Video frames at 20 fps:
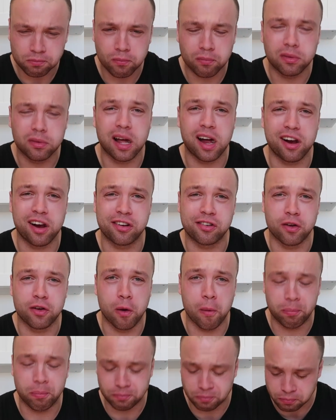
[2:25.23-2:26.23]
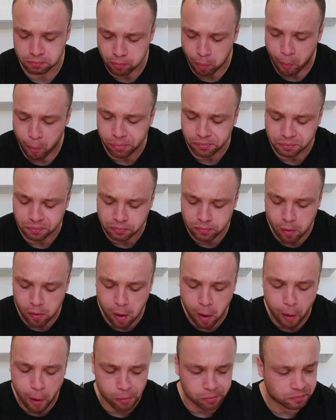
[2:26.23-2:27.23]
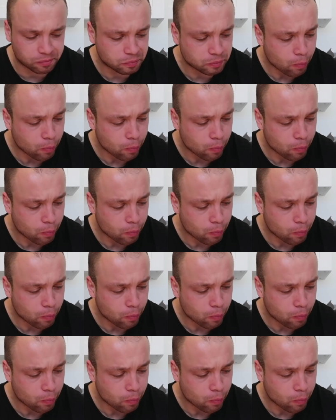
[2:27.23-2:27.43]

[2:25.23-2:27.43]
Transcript: That is good. Oh.